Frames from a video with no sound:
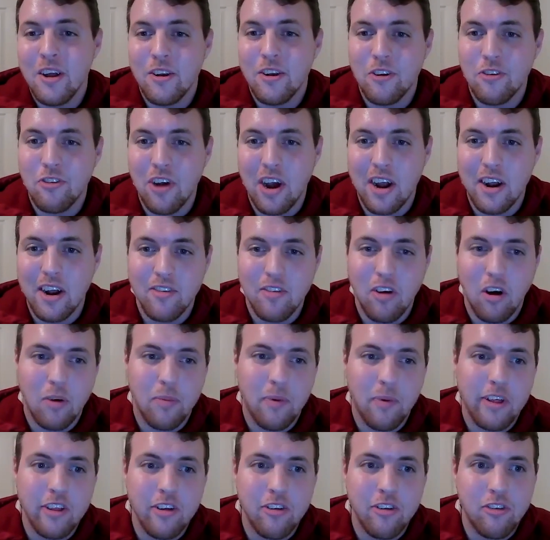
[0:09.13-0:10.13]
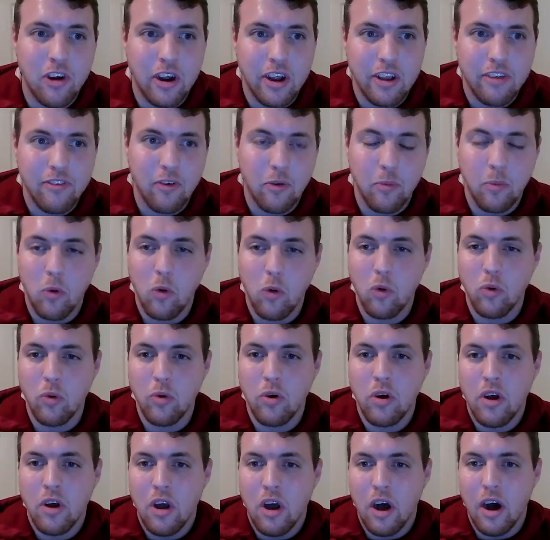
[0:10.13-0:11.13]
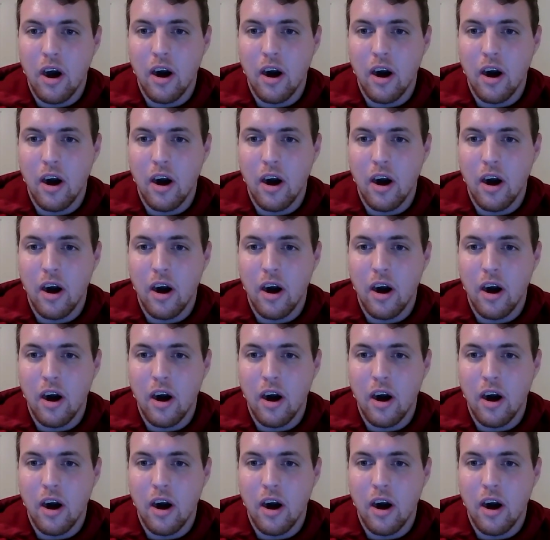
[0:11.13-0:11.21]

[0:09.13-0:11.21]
to try to talk about these transfer portal.